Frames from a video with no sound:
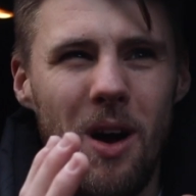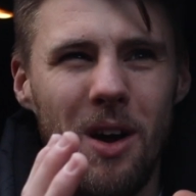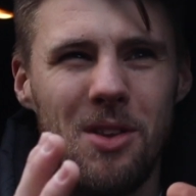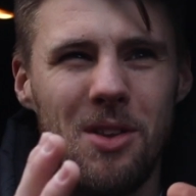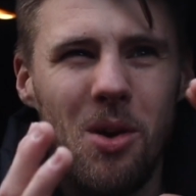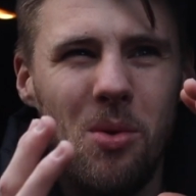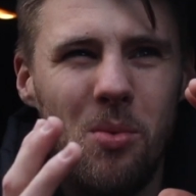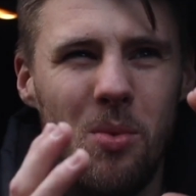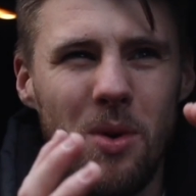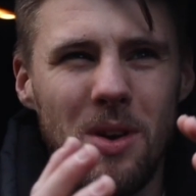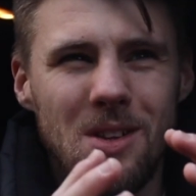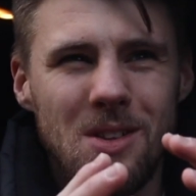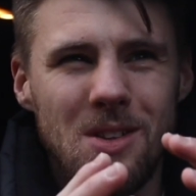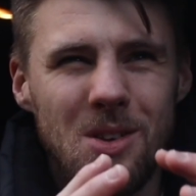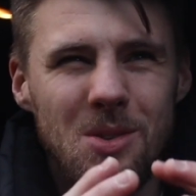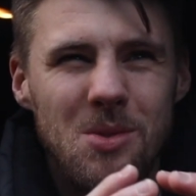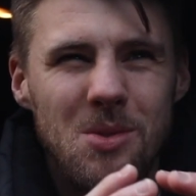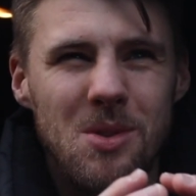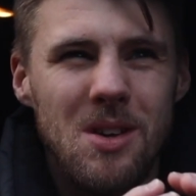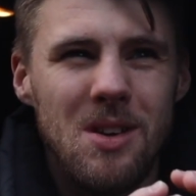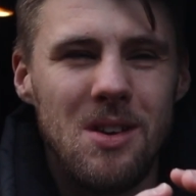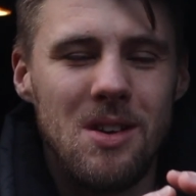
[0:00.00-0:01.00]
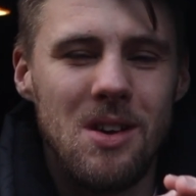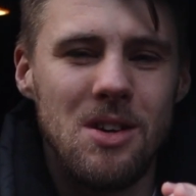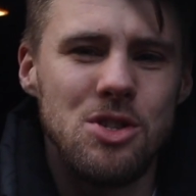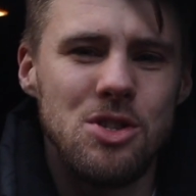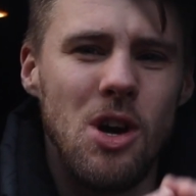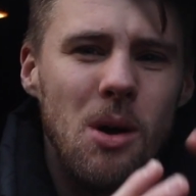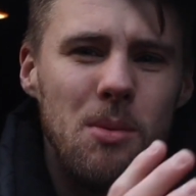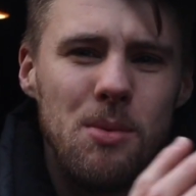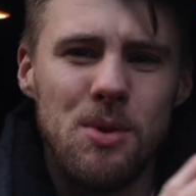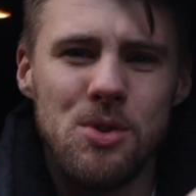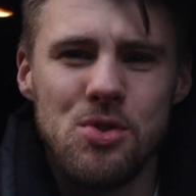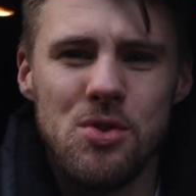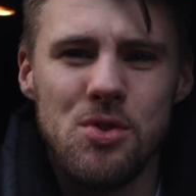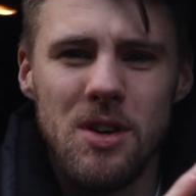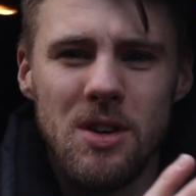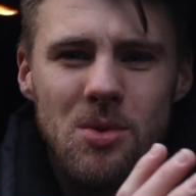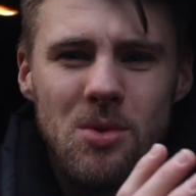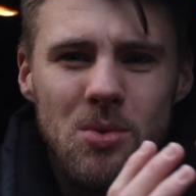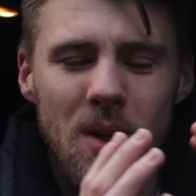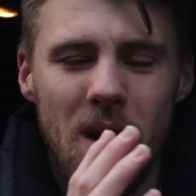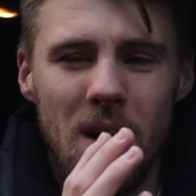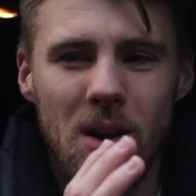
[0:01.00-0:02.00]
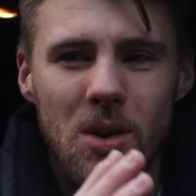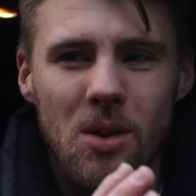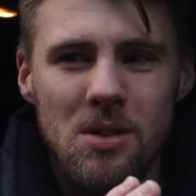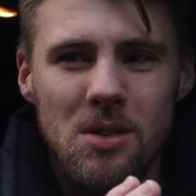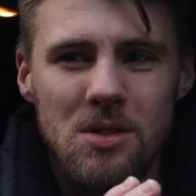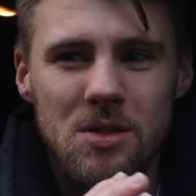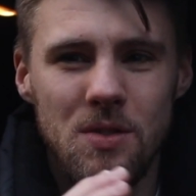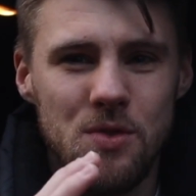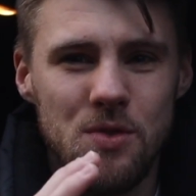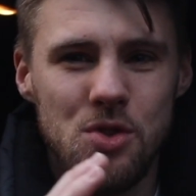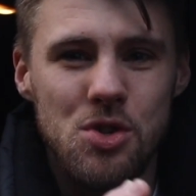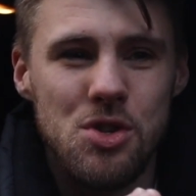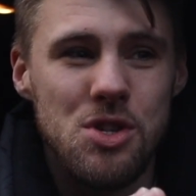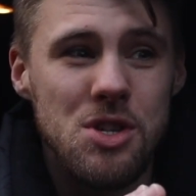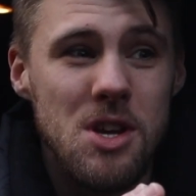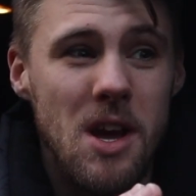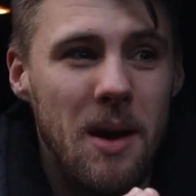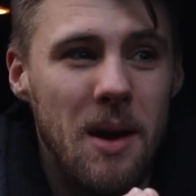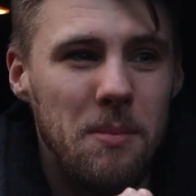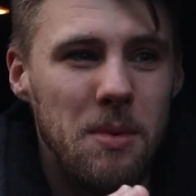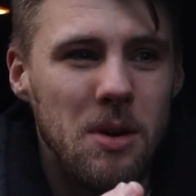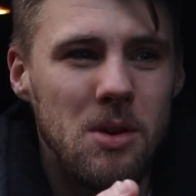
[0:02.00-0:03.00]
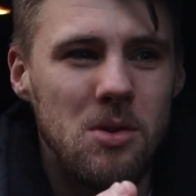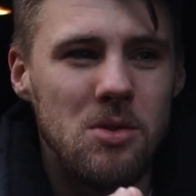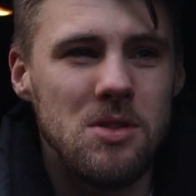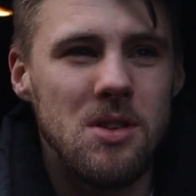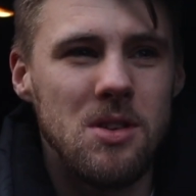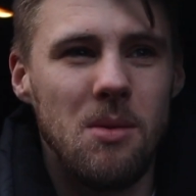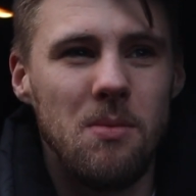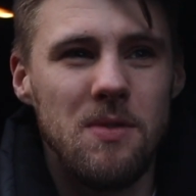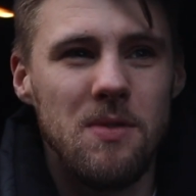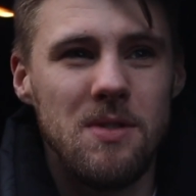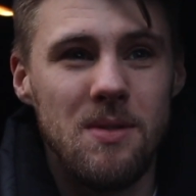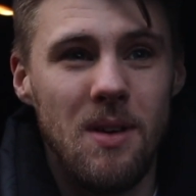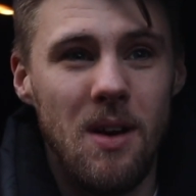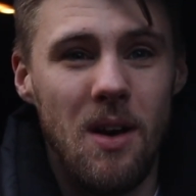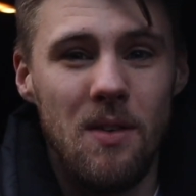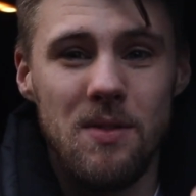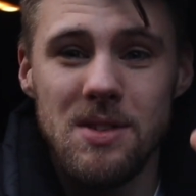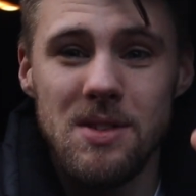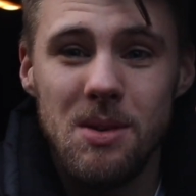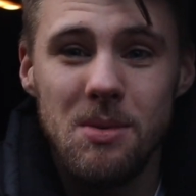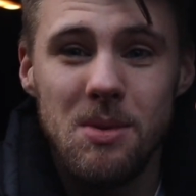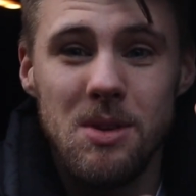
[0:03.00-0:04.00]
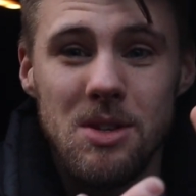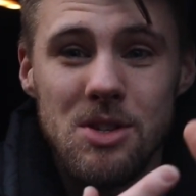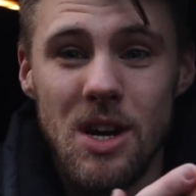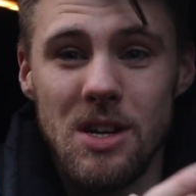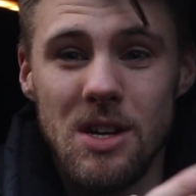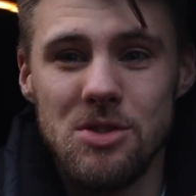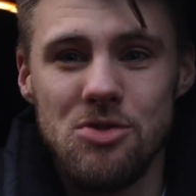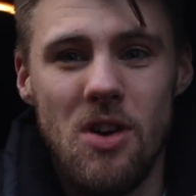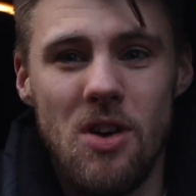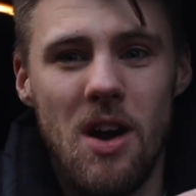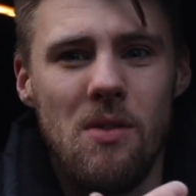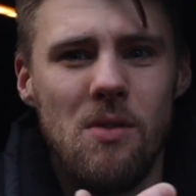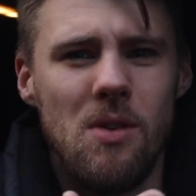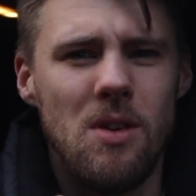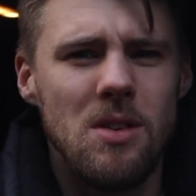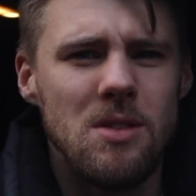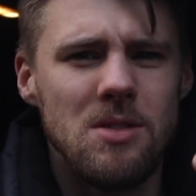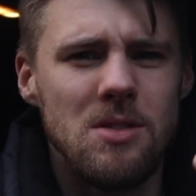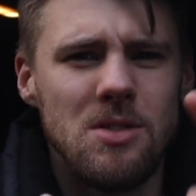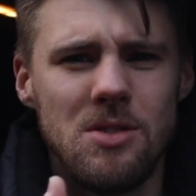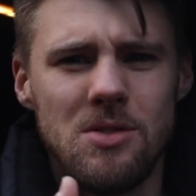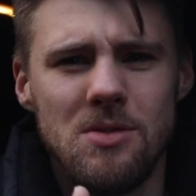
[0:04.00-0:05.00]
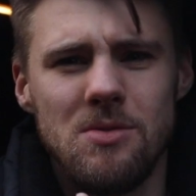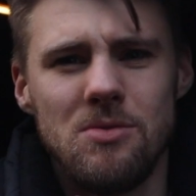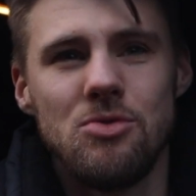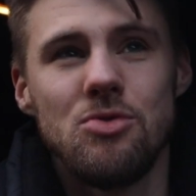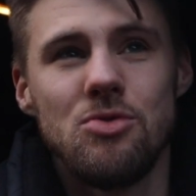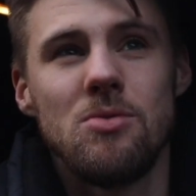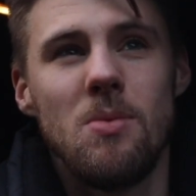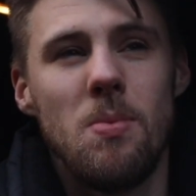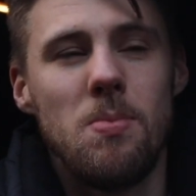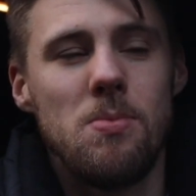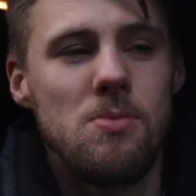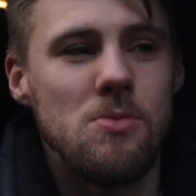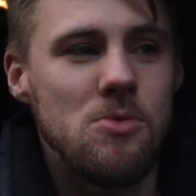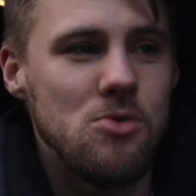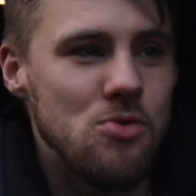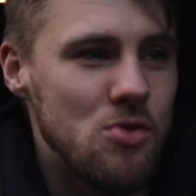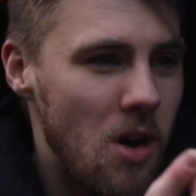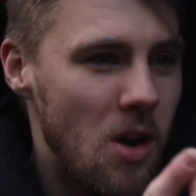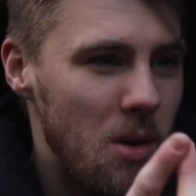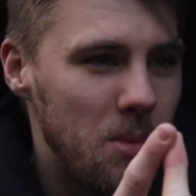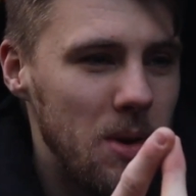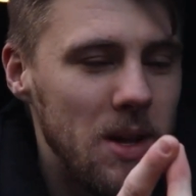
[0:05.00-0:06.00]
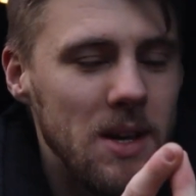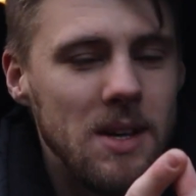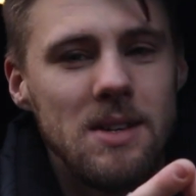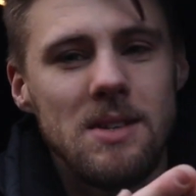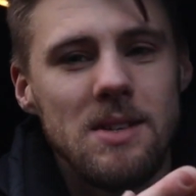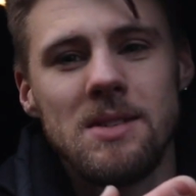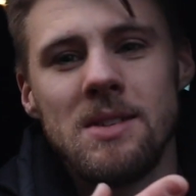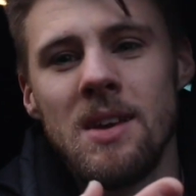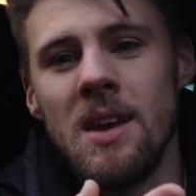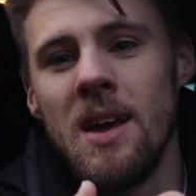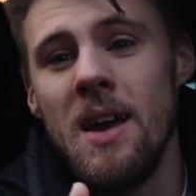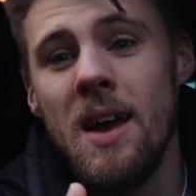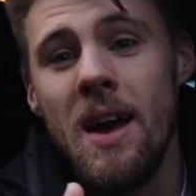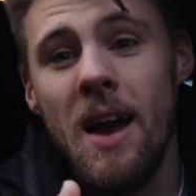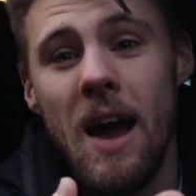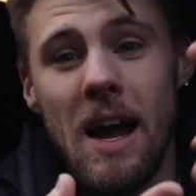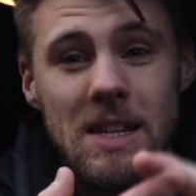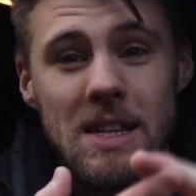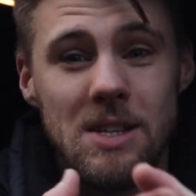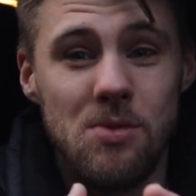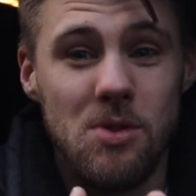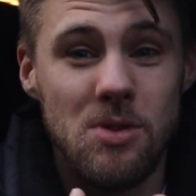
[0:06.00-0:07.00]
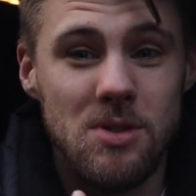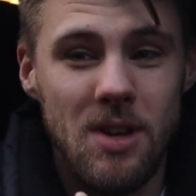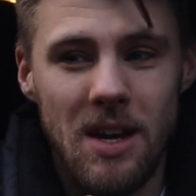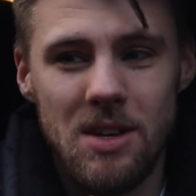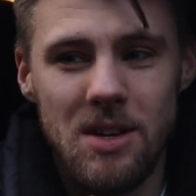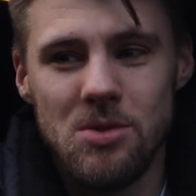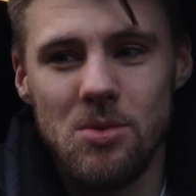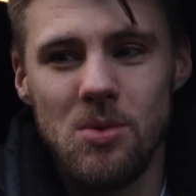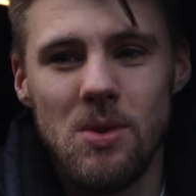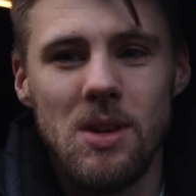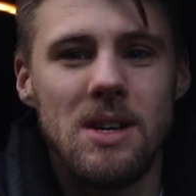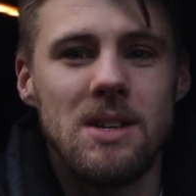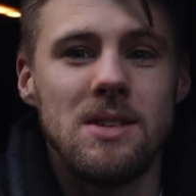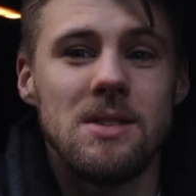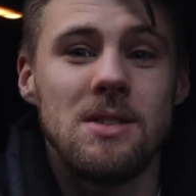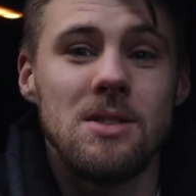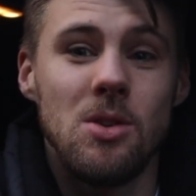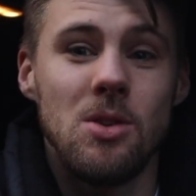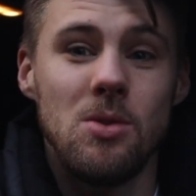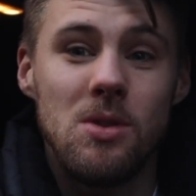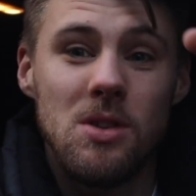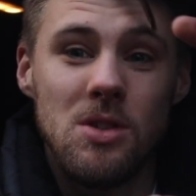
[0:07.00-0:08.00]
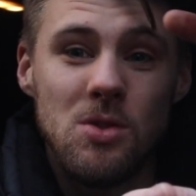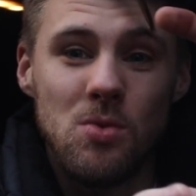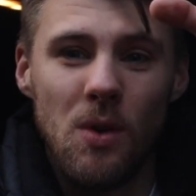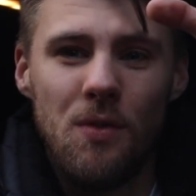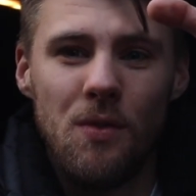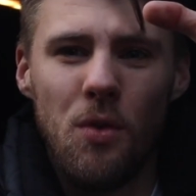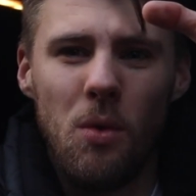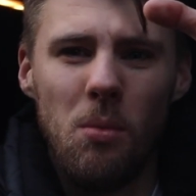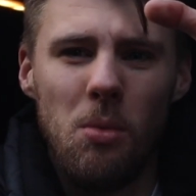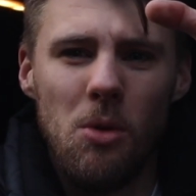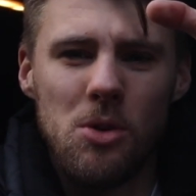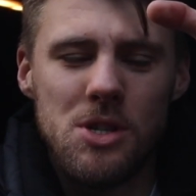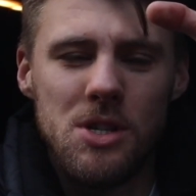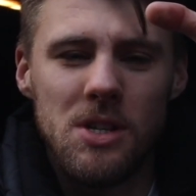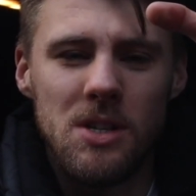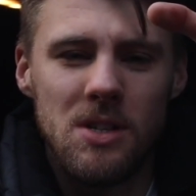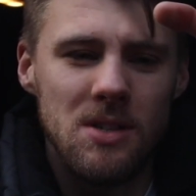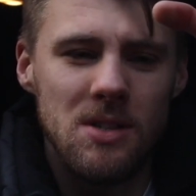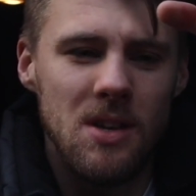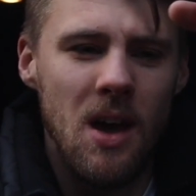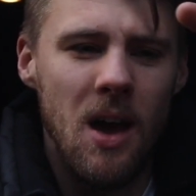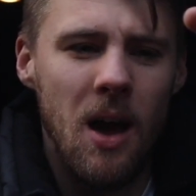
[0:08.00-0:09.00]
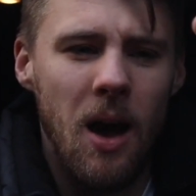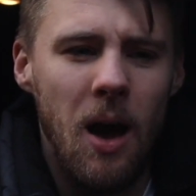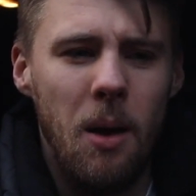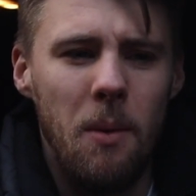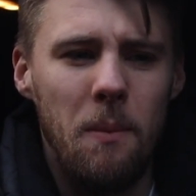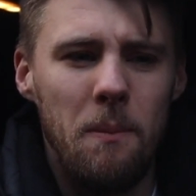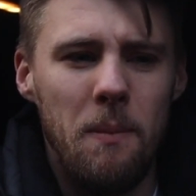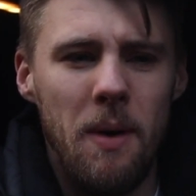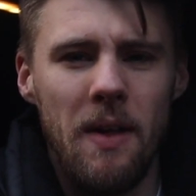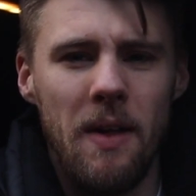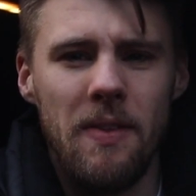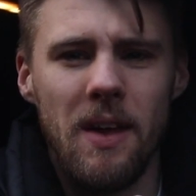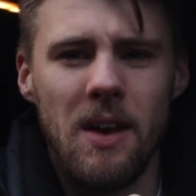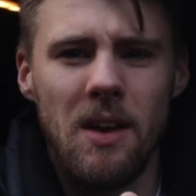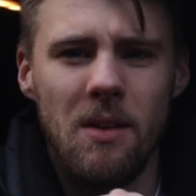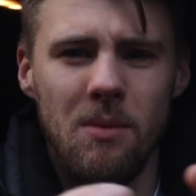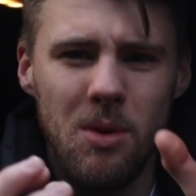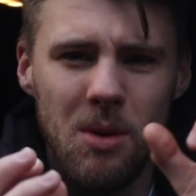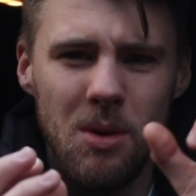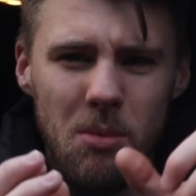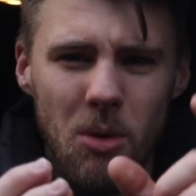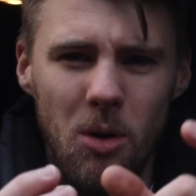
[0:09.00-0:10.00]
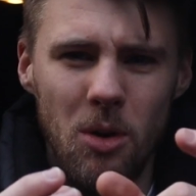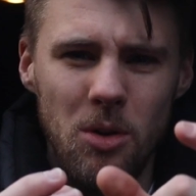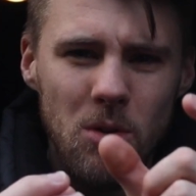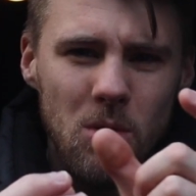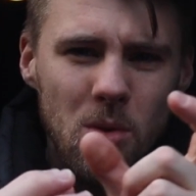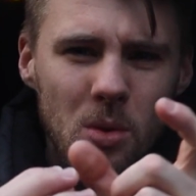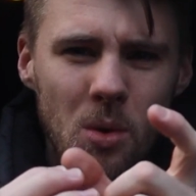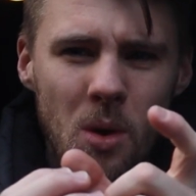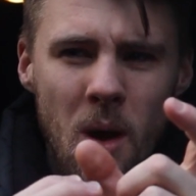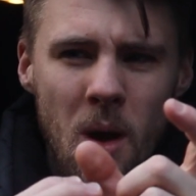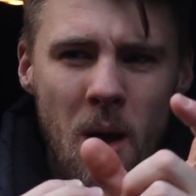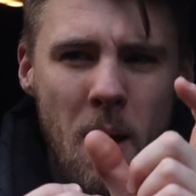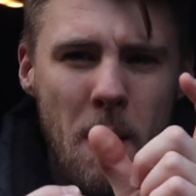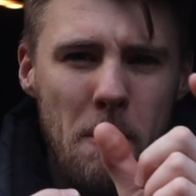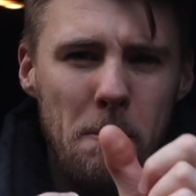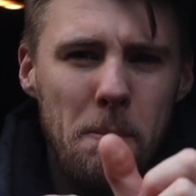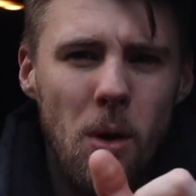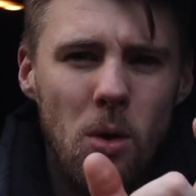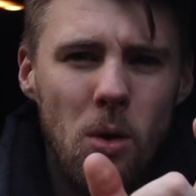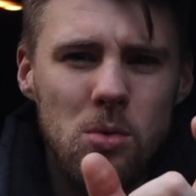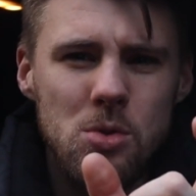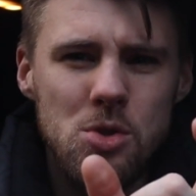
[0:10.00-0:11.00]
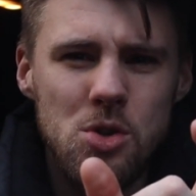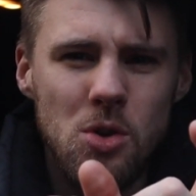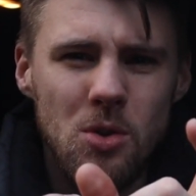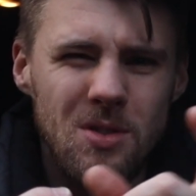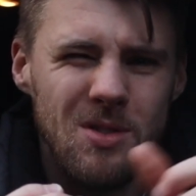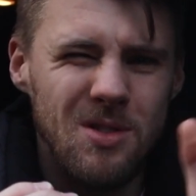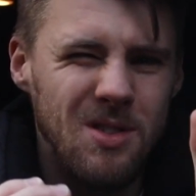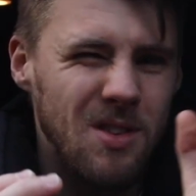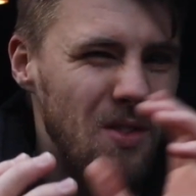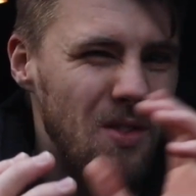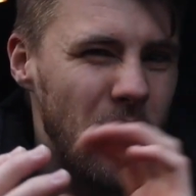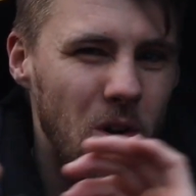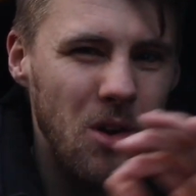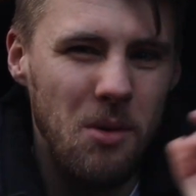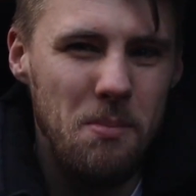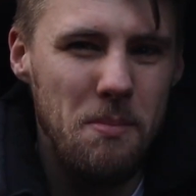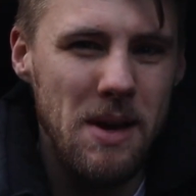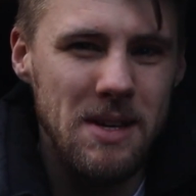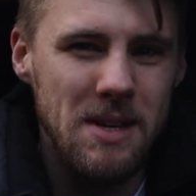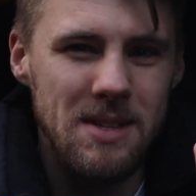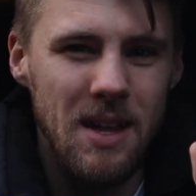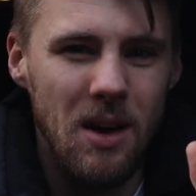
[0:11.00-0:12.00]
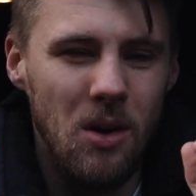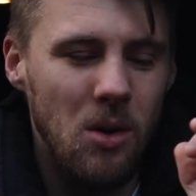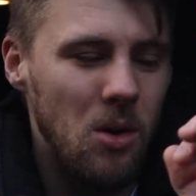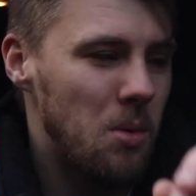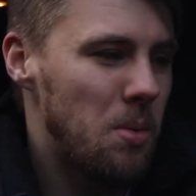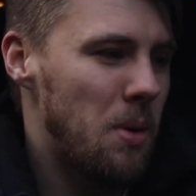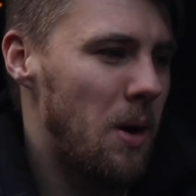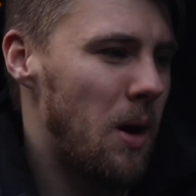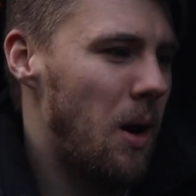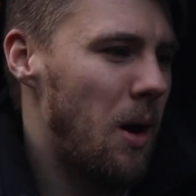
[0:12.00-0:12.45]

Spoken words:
I don't want to do the geometry and all that kind of stuff just yet, because obviously I'm going to change track runs, drop links, anti-rotational links, do the swivel bushes, and then I'm going to buy a new ball joint because I've kind of messed that up.